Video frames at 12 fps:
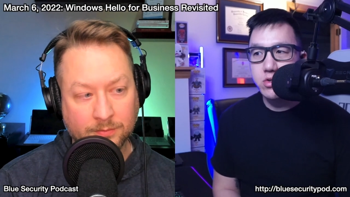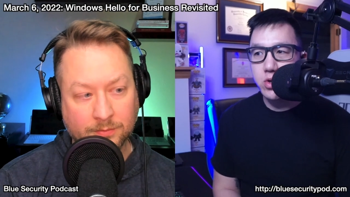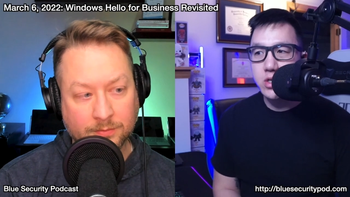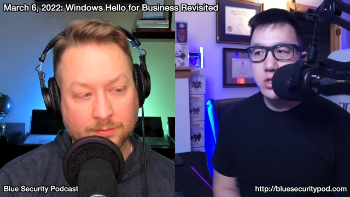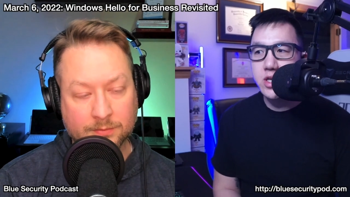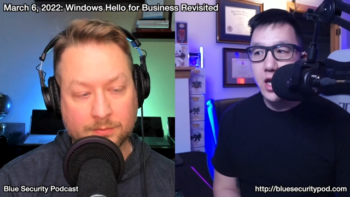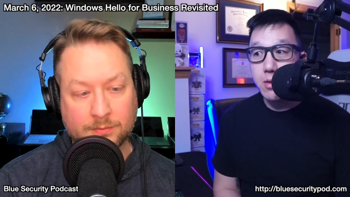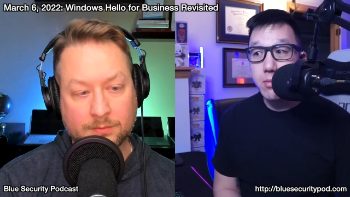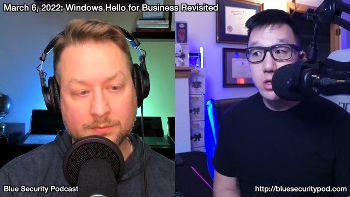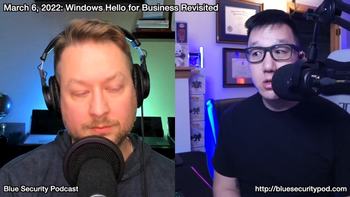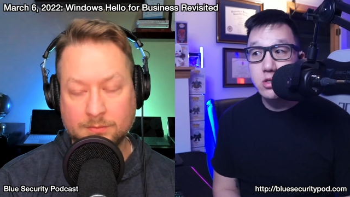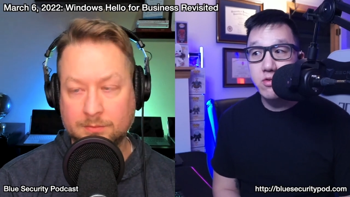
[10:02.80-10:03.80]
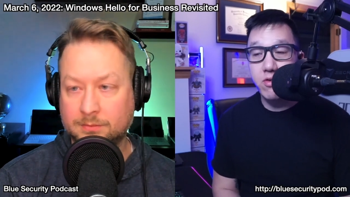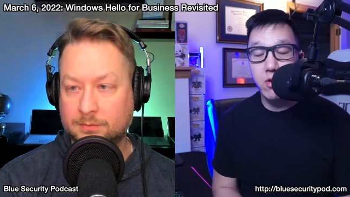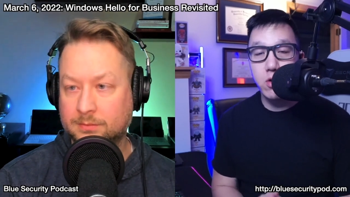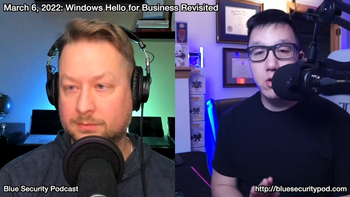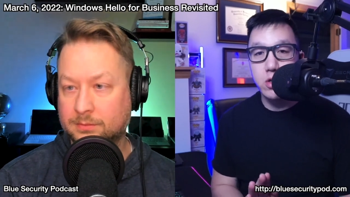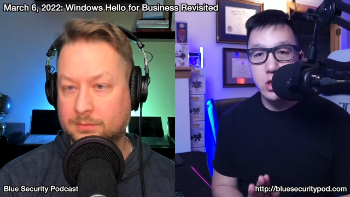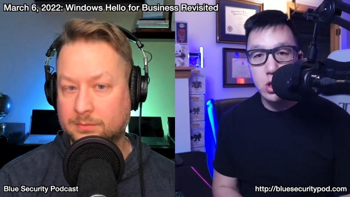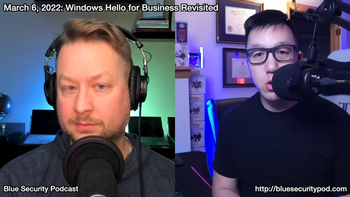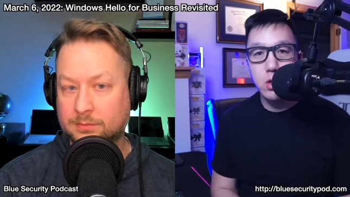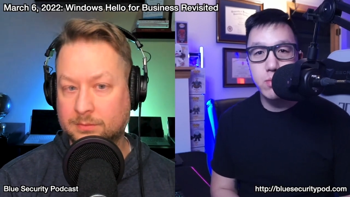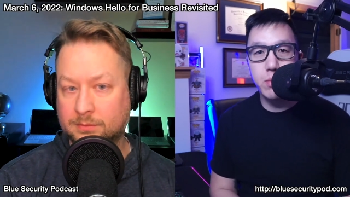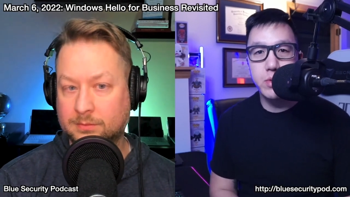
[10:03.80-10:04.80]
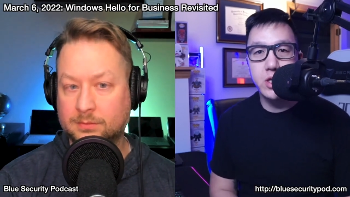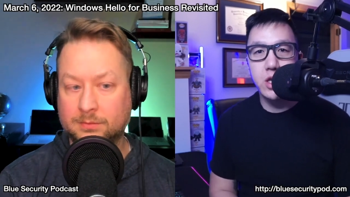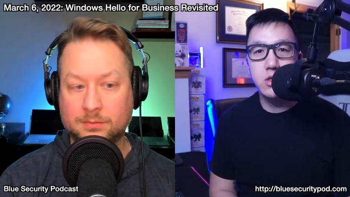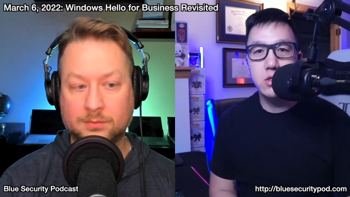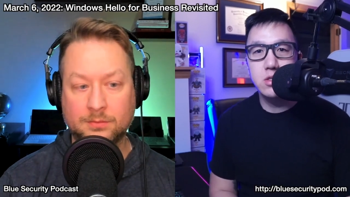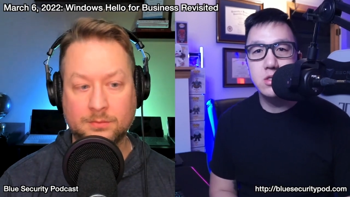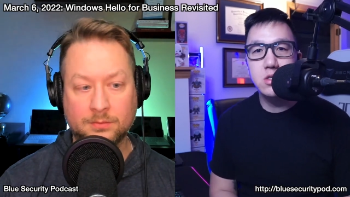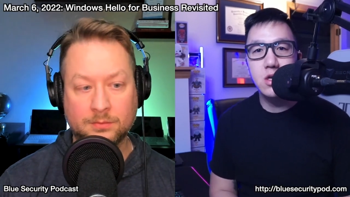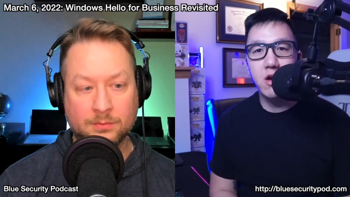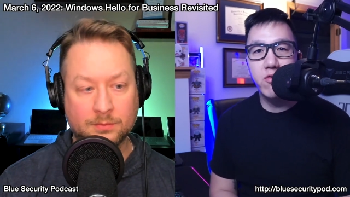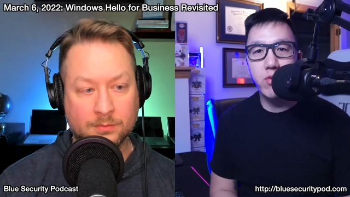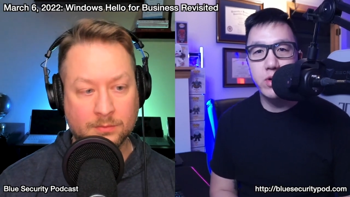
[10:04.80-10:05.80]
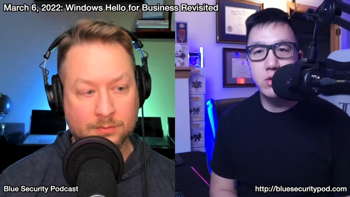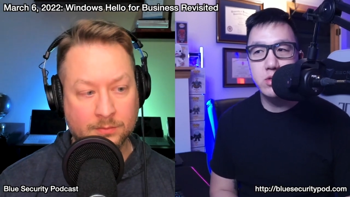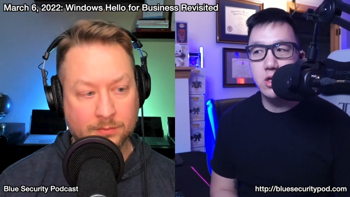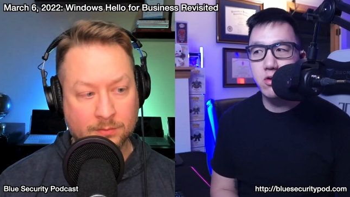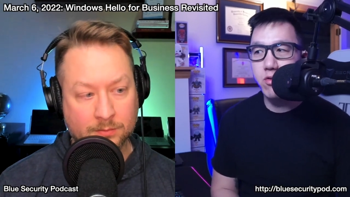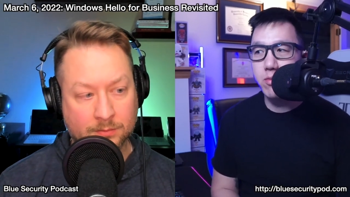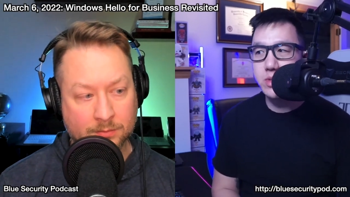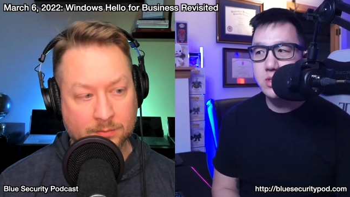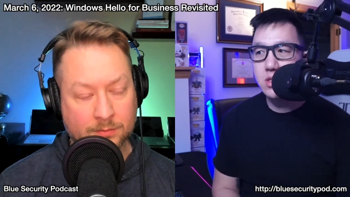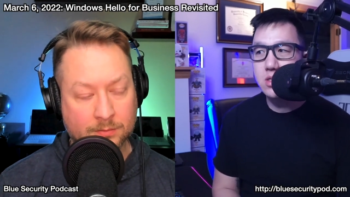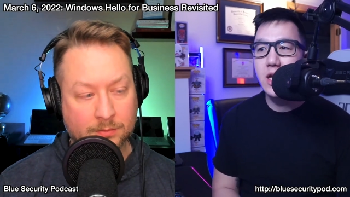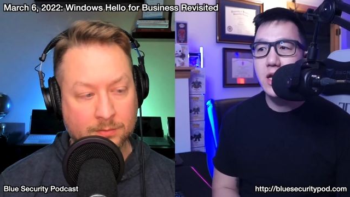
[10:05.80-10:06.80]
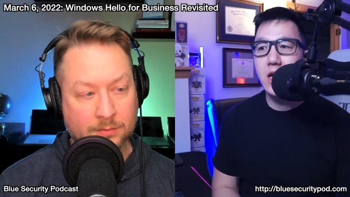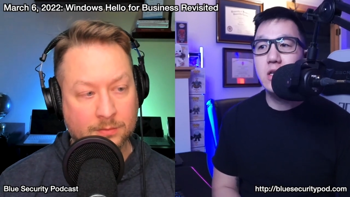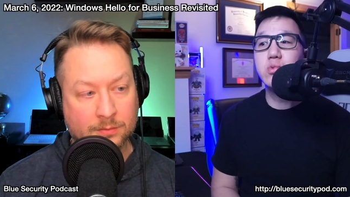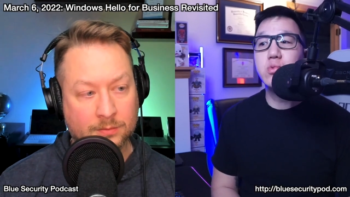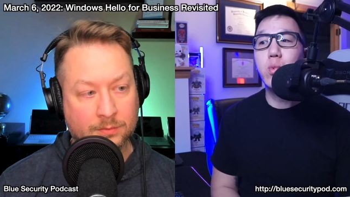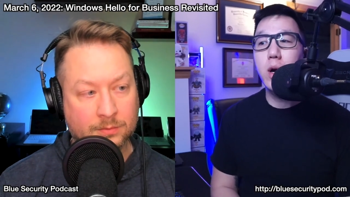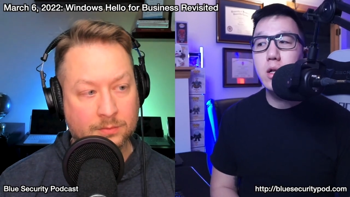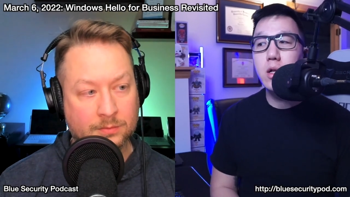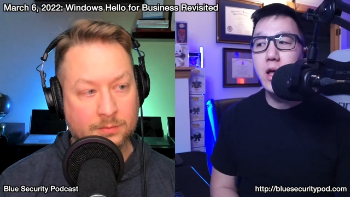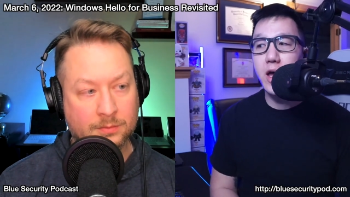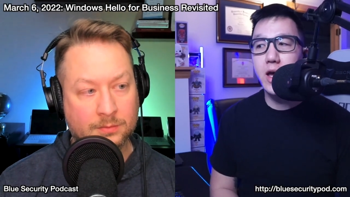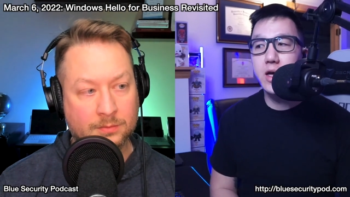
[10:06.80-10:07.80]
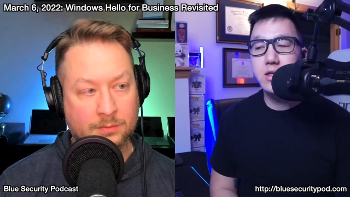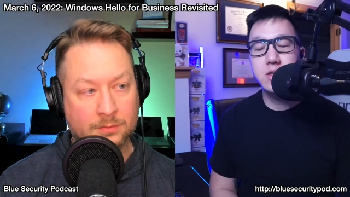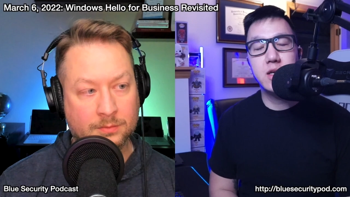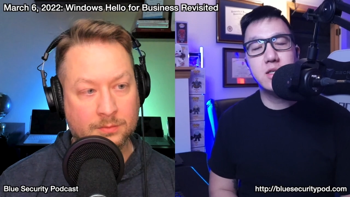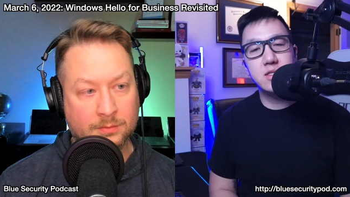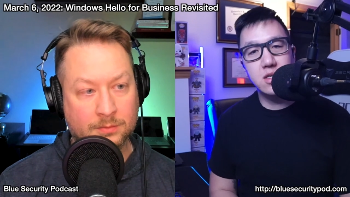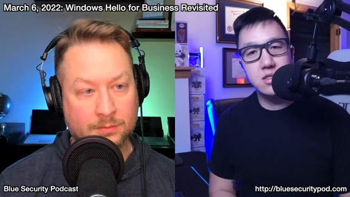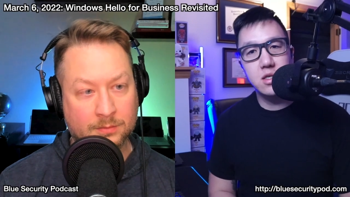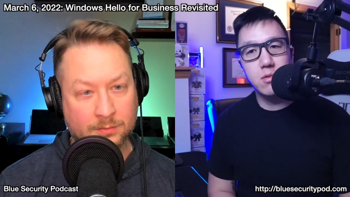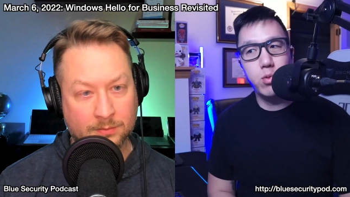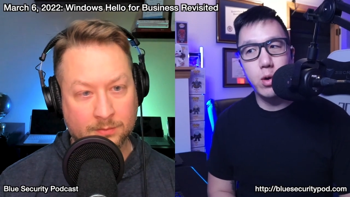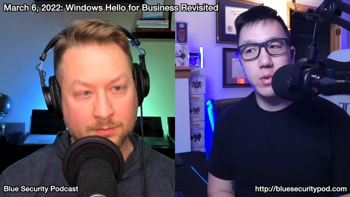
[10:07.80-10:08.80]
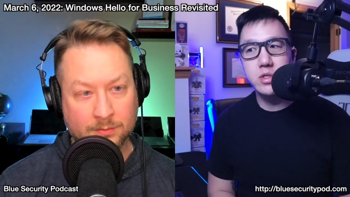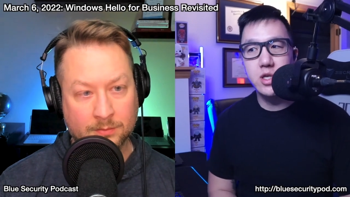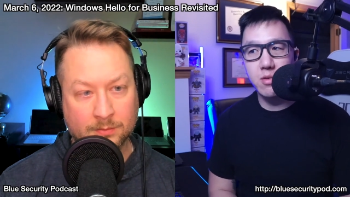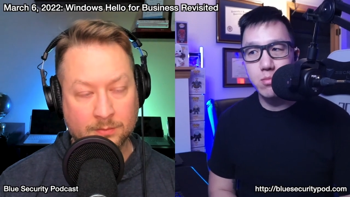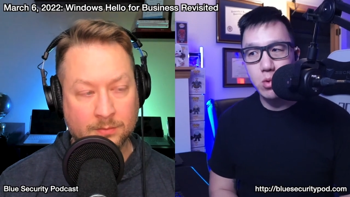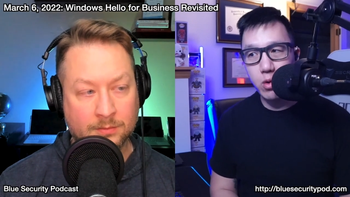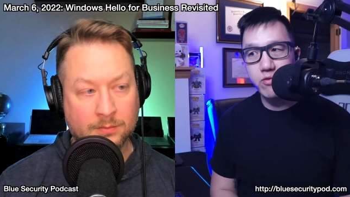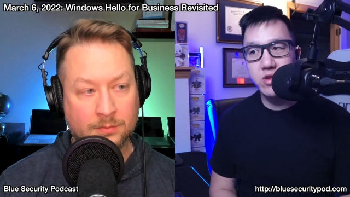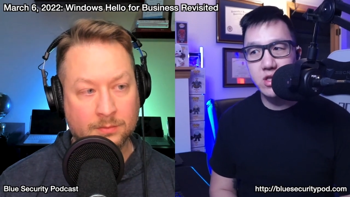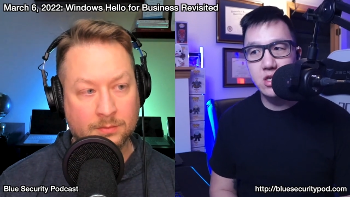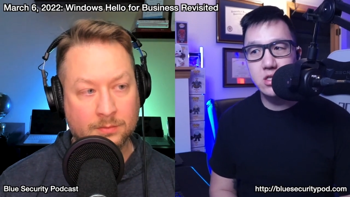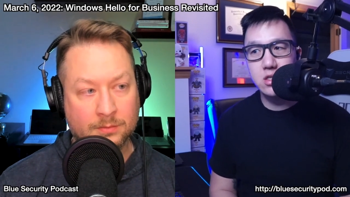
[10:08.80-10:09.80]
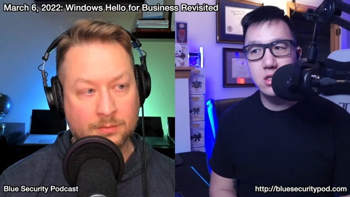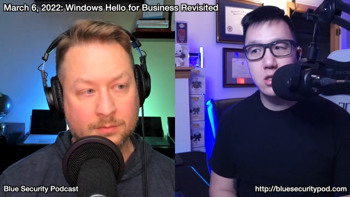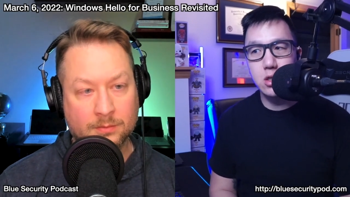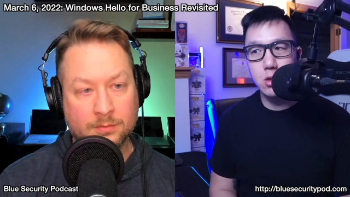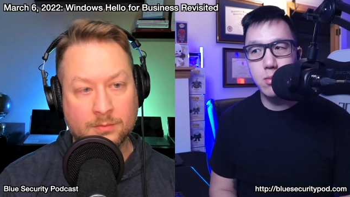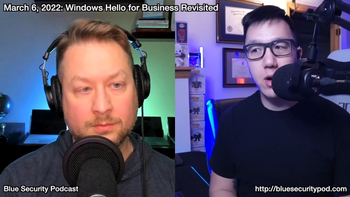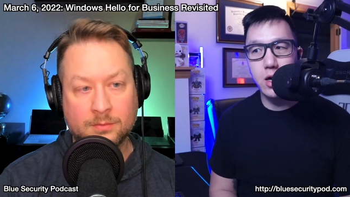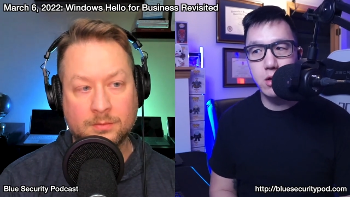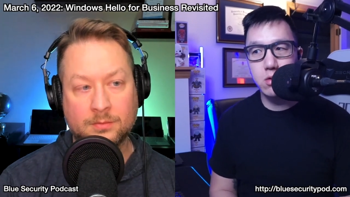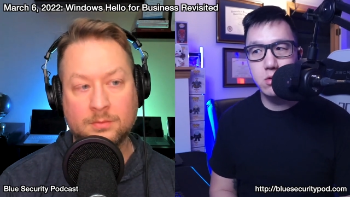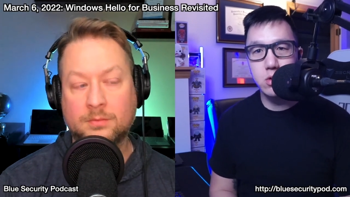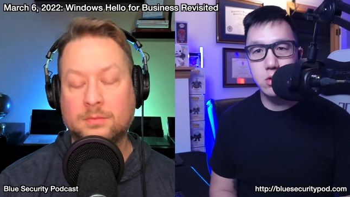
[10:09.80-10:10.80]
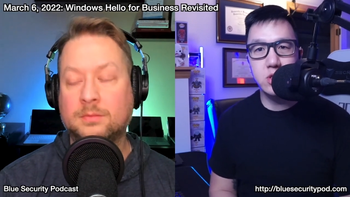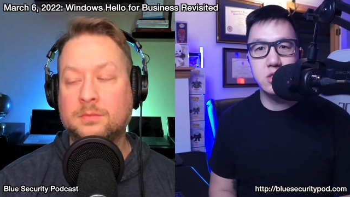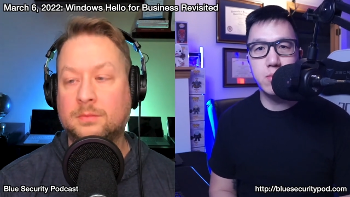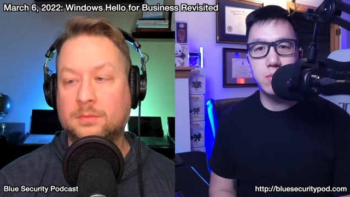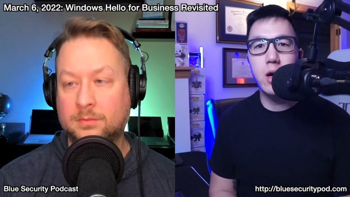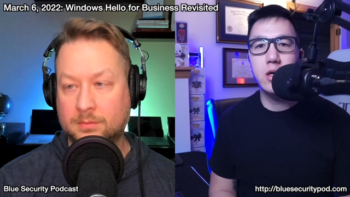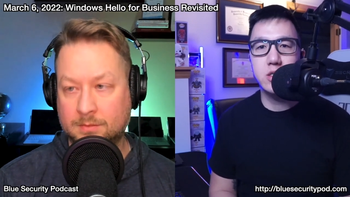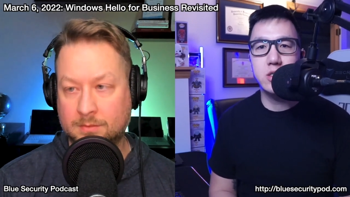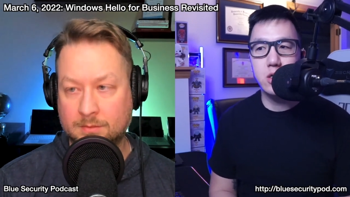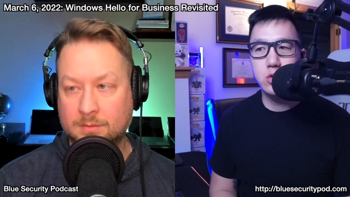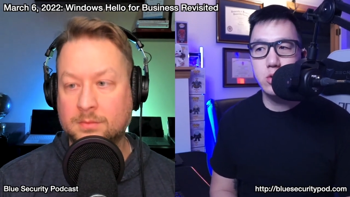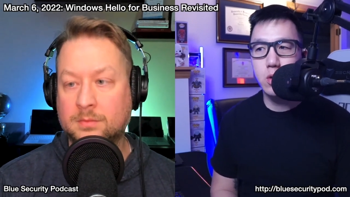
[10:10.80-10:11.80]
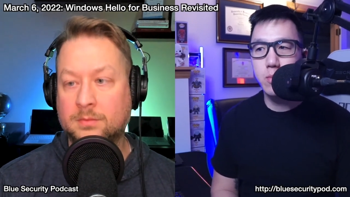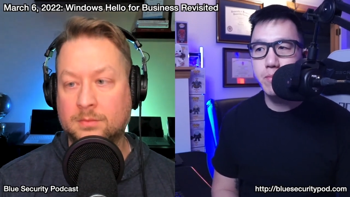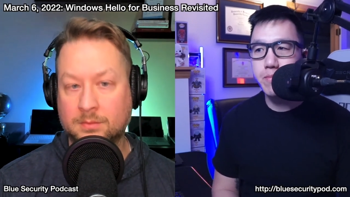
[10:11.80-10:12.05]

Speaker 1: Trust can be used for new implementations of Windows Hello for Business, as well as existing deployments can move to this new model using some policy control.